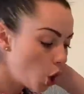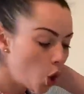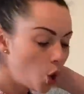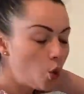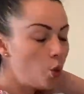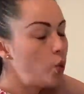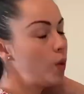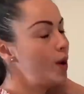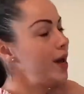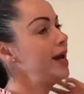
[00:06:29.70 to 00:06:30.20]

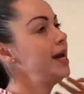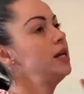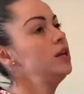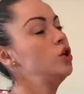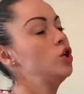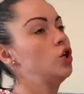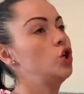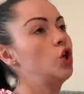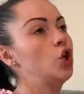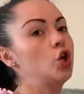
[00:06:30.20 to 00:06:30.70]
When
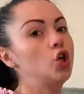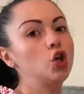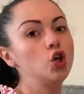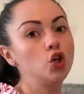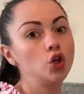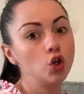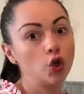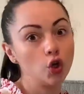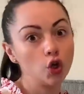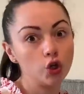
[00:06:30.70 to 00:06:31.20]
you
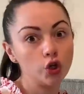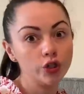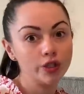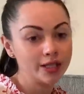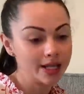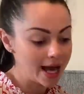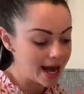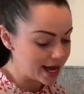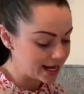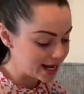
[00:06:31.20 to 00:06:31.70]
use
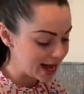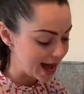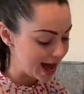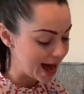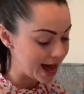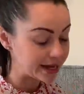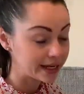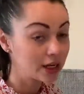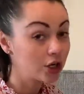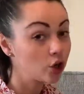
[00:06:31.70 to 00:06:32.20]
an
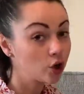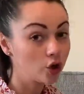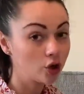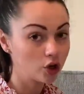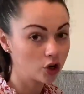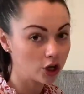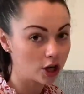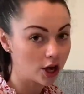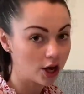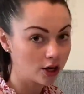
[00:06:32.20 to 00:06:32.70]
analog
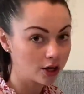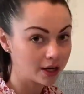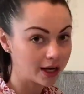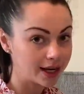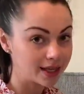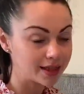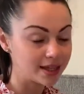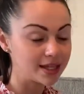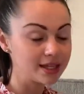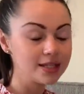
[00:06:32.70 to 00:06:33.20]
clock like
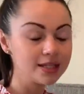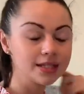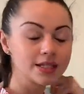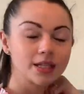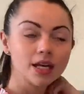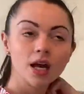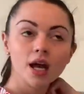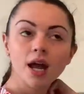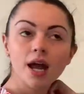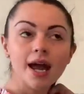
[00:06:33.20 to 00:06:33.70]
this,
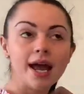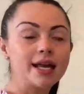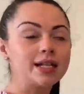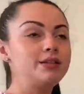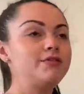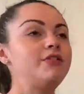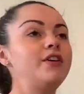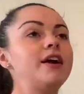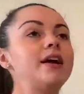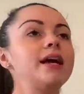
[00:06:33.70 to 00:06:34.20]
it's
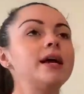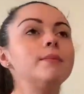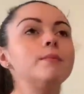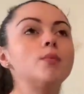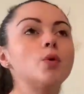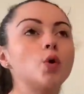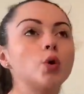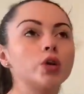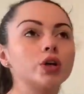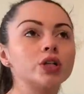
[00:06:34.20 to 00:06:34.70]
very
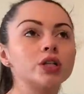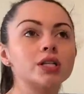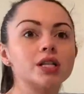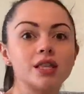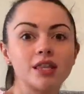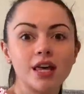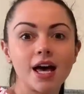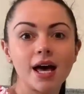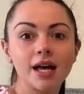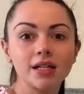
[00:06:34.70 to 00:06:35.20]
important
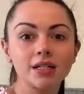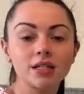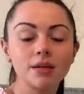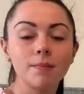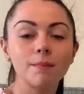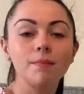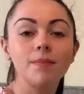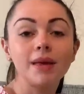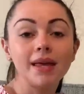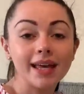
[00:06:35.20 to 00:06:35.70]
that
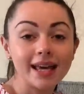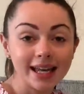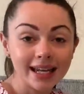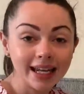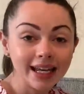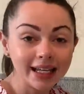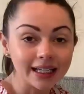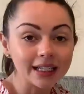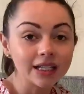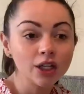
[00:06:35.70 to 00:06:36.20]

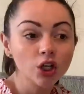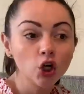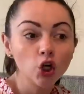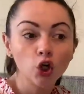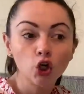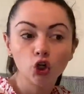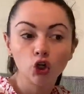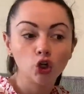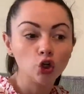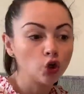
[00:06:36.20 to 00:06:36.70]
beginning
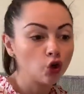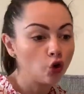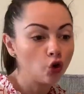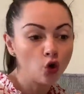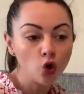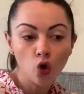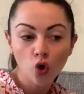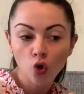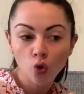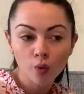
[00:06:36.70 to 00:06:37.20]
you
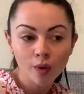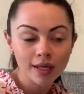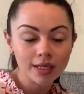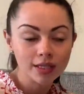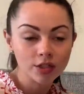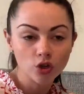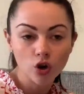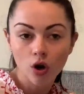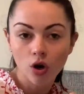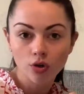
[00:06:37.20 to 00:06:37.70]
always
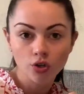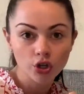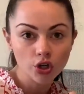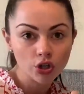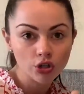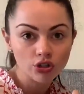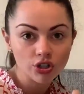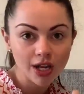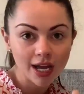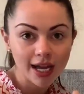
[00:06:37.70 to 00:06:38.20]
talk to your
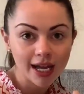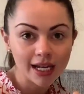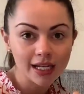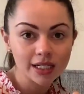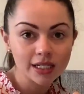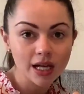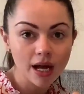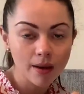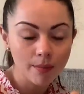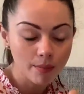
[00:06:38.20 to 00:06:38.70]
child
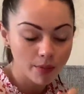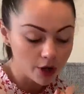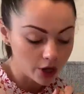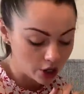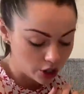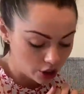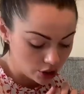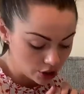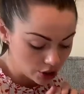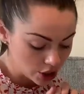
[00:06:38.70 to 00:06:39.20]

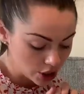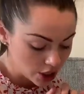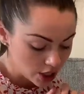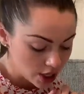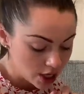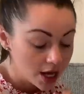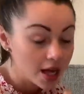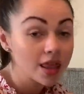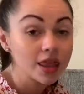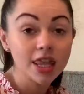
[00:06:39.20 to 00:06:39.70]
about
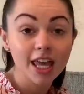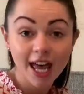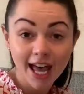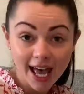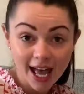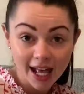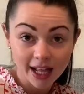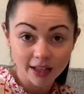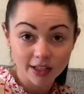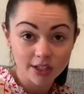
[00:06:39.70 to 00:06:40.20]
the
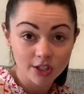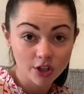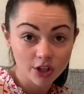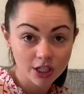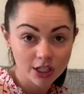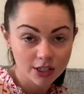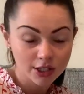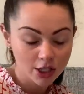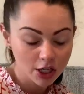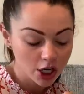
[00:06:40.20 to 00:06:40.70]
hands on
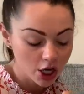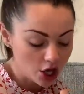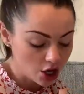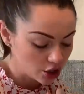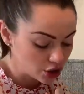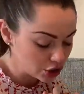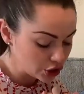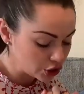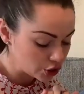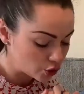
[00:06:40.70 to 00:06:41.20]
this clock.
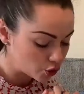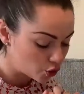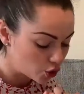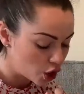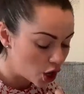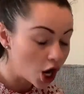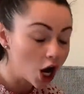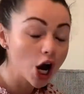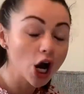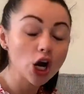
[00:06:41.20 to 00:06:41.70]
So
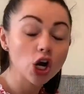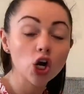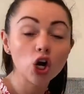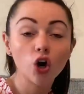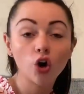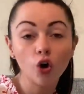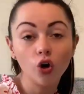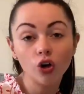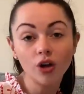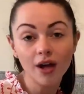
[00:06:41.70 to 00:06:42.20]
our
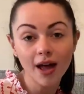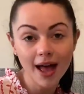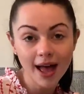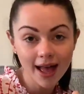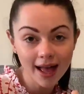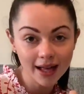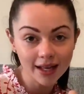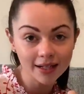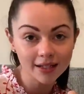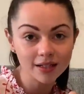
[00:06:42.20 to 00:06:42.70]
long
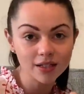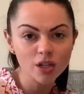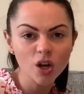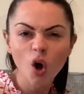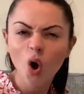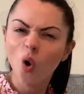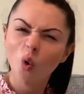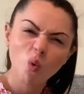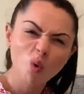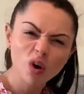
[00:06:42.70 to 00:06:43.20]
hand,
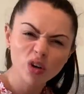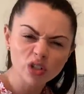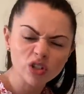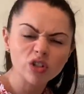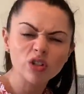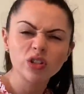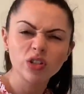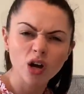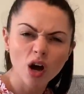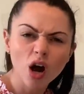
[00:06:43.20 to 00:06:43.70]
what
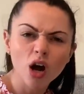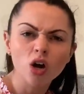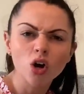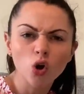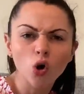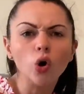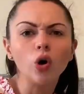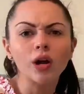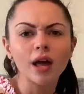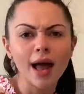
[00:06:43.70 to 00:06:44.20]
does our
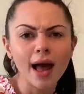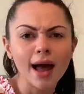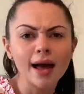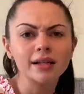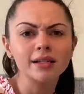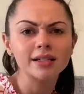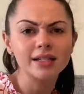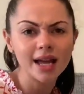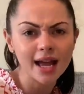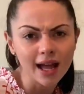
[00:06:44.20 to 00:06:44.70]
long hand
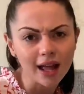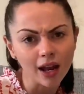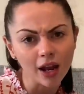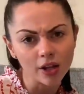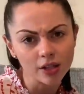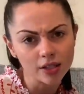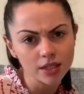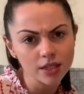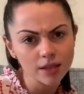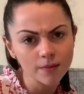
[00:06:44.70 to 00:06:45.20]
tell
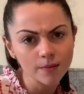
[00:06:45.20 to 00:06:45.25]
us?